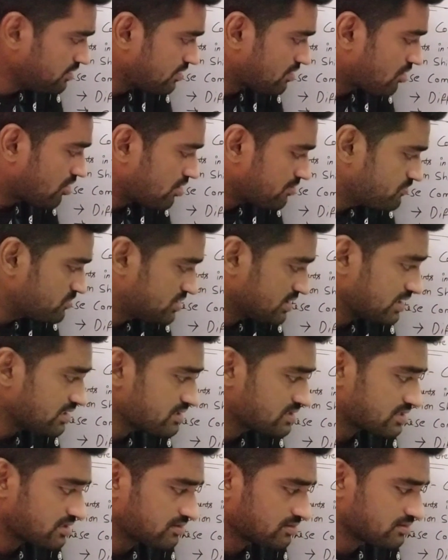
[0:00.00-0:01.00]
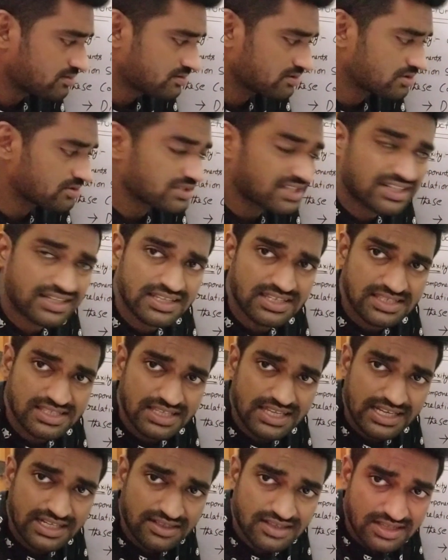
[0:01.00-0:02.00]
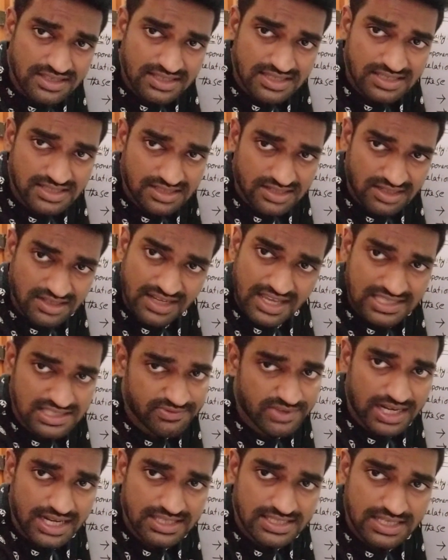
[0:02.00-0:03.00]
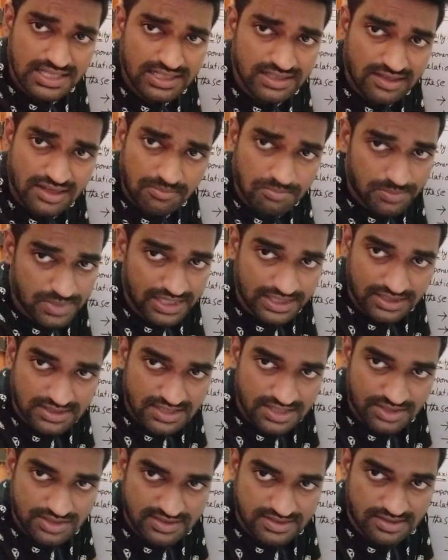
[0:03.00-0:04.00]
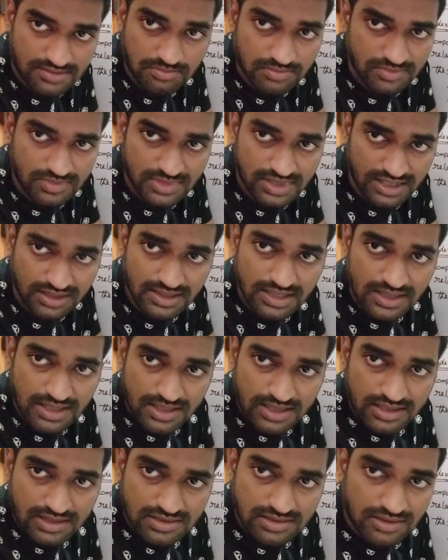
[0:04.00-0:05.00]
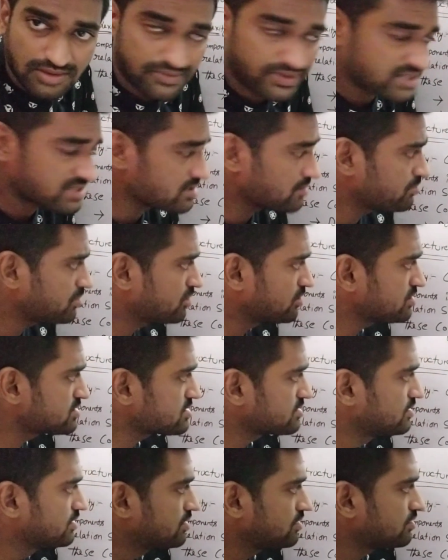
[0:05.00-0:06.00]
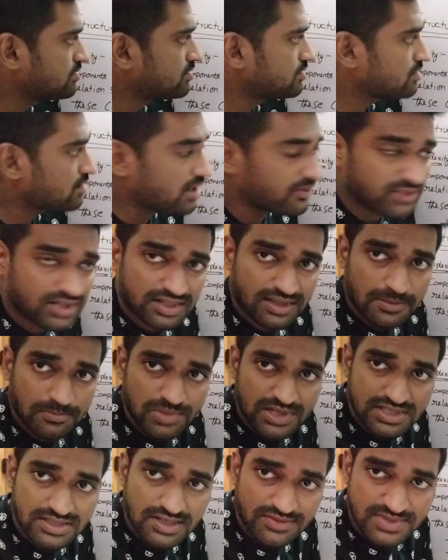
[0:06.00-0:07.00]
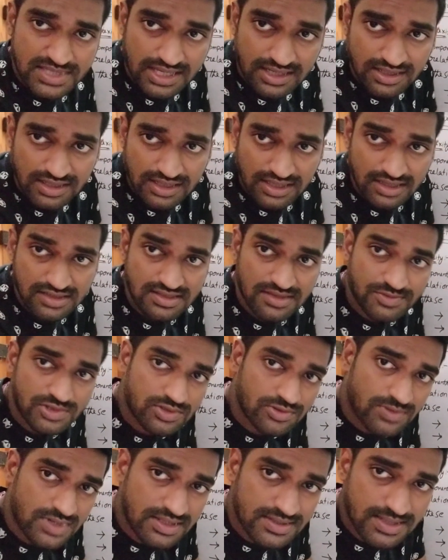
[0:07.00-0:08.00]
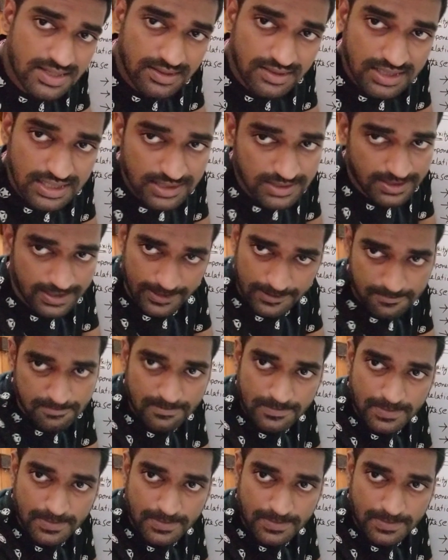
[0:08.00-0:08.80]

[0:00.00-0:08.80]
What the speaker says: objects, so that is inconsistent as well as incomplete system, right? So for suppose after completion of second year, some students are detained.